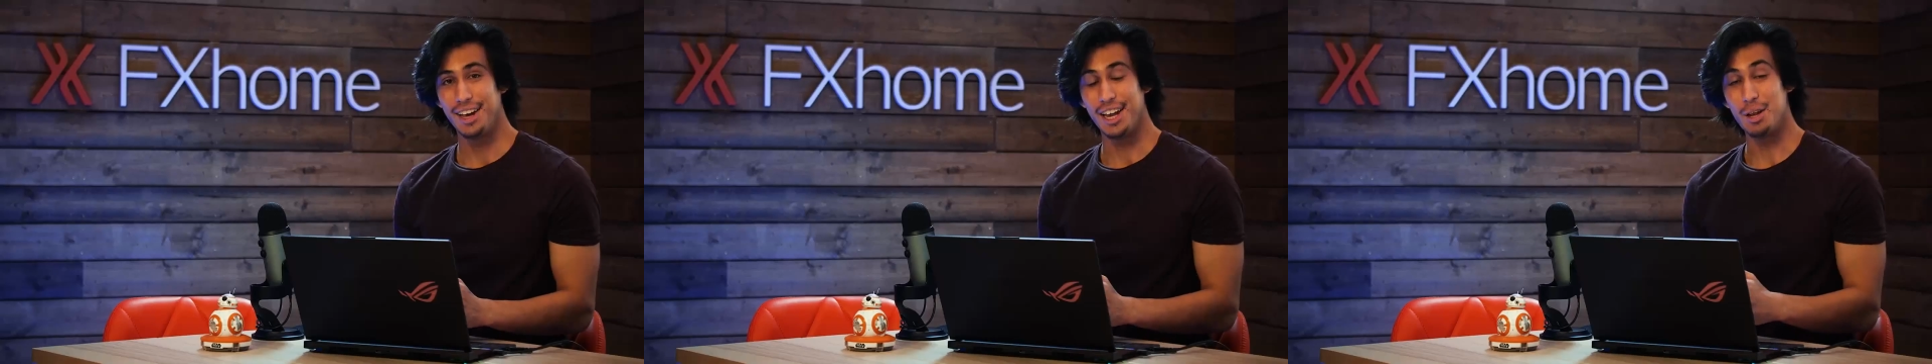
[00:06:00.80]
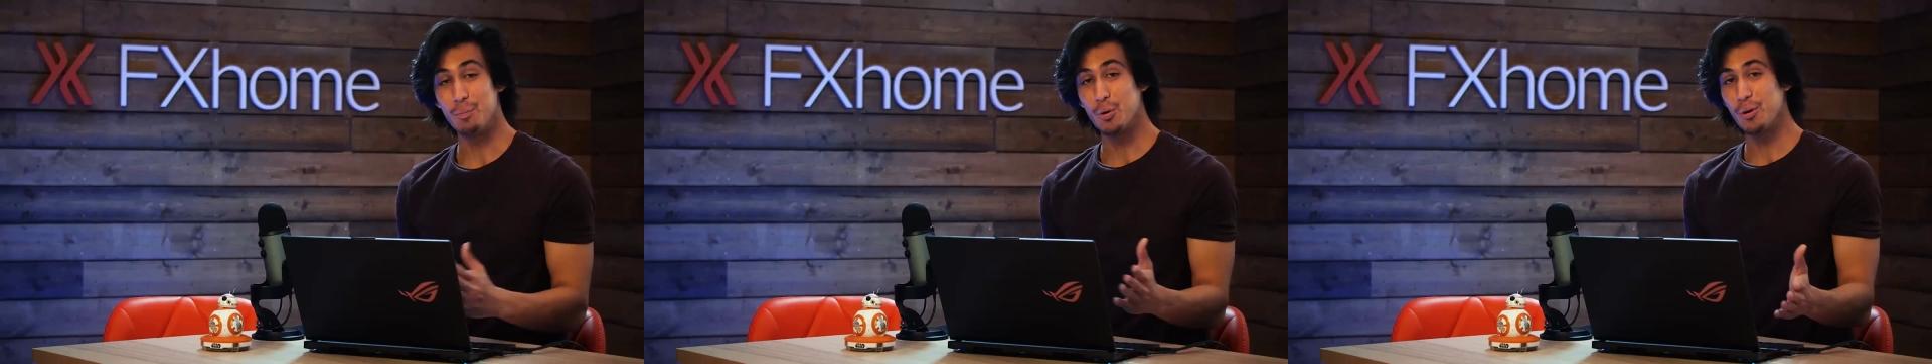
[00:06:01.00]

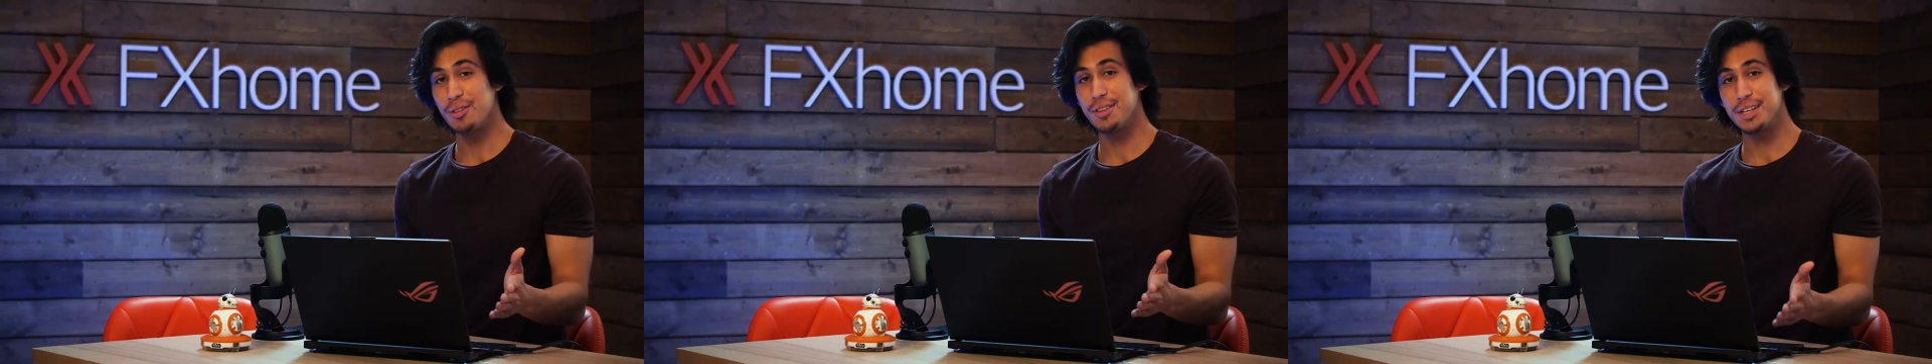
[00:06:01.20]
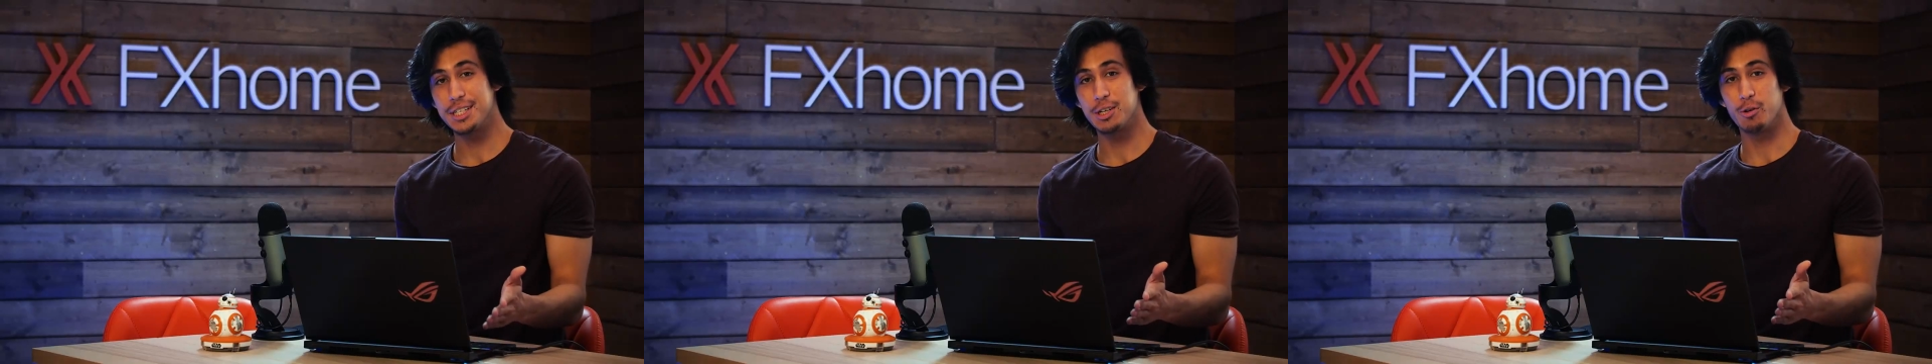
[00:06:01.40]
An
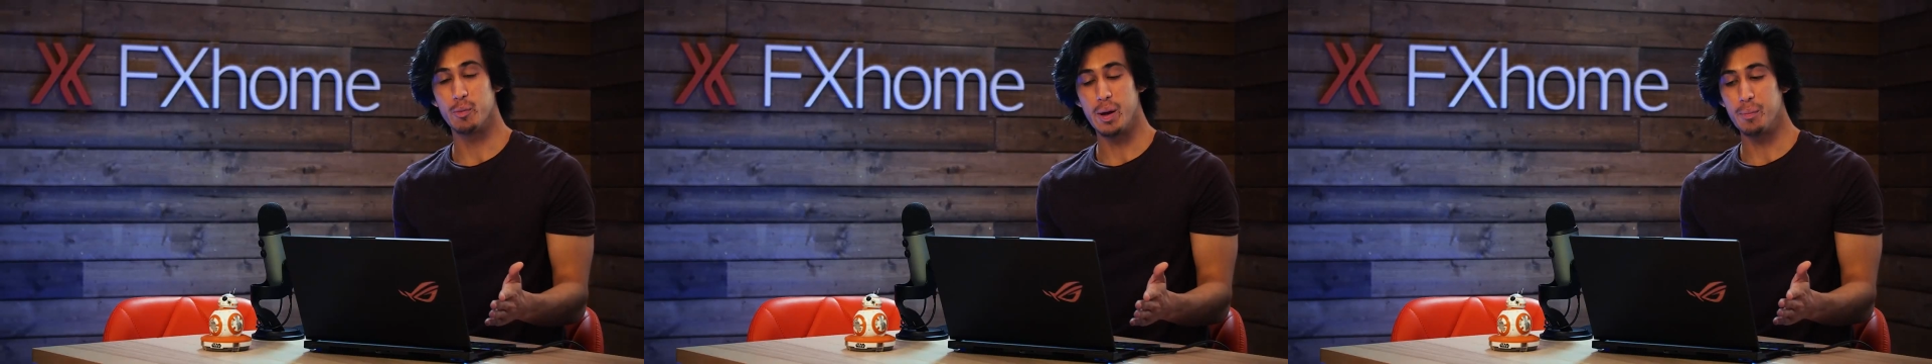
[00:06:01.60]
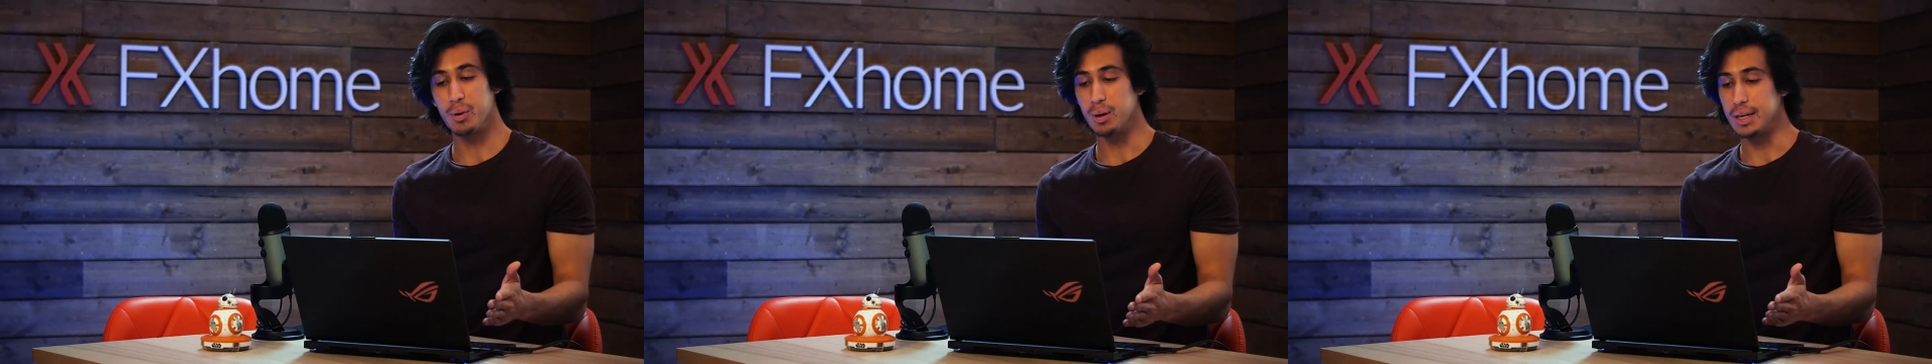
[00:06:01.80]
important thing to
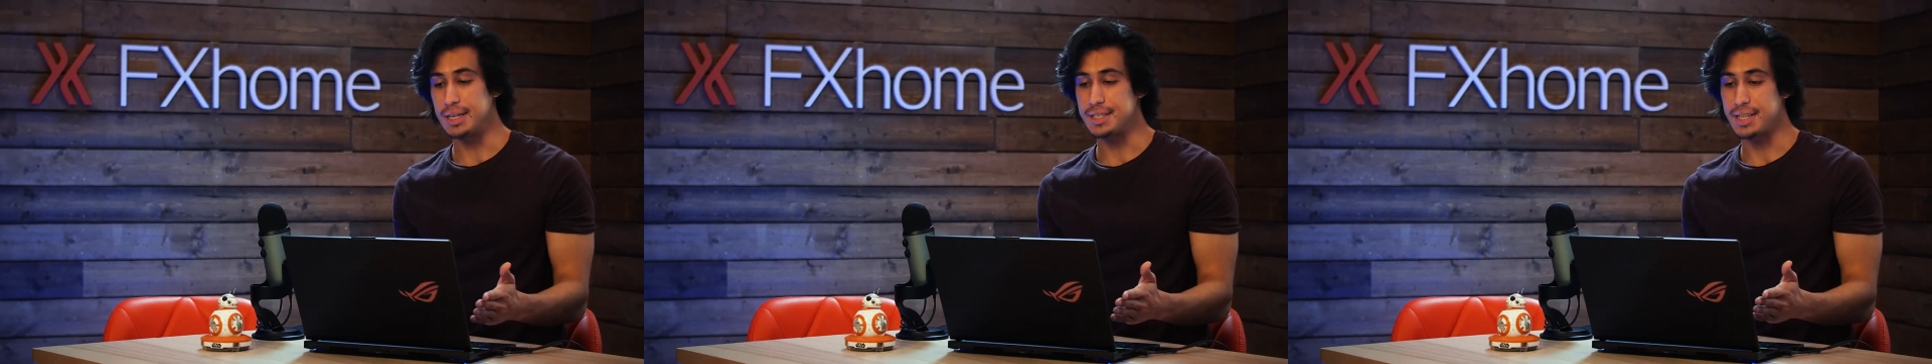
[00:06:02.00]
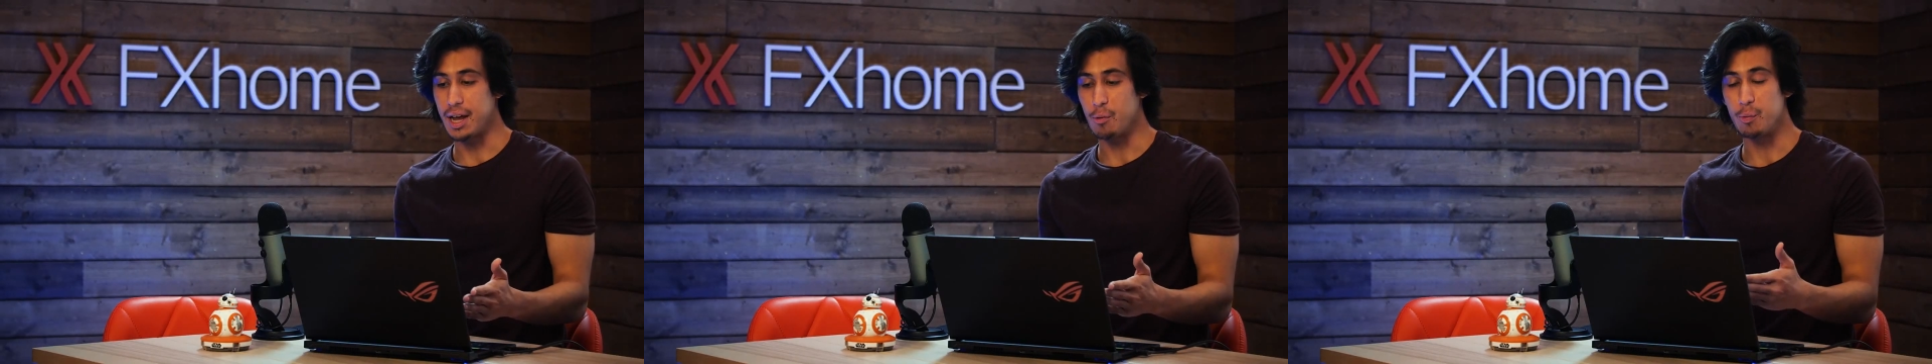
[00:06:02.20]
remember
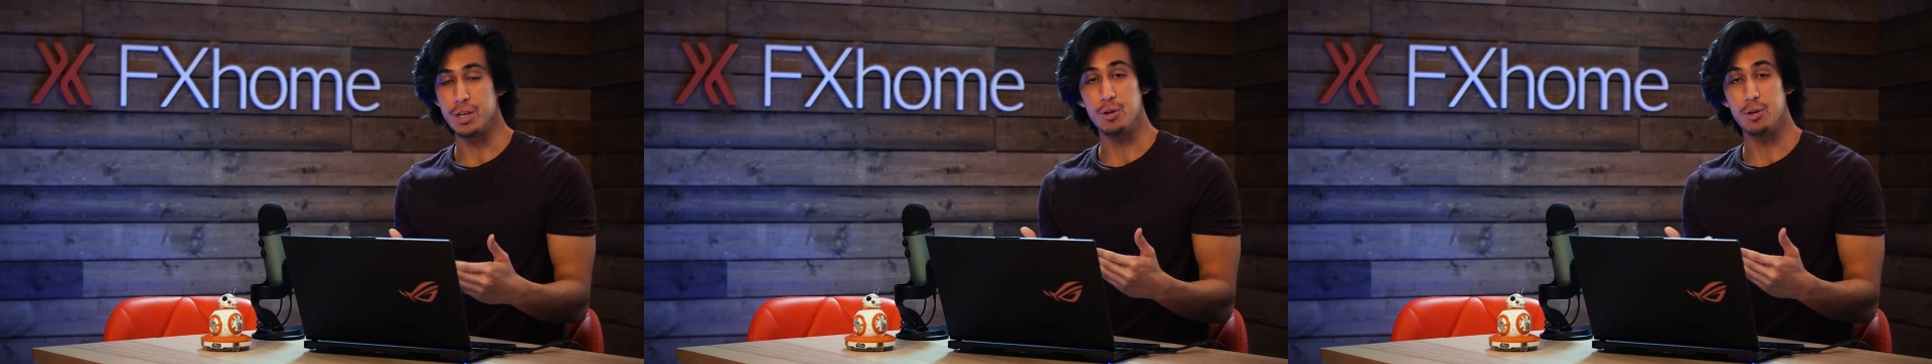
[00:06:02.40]
is that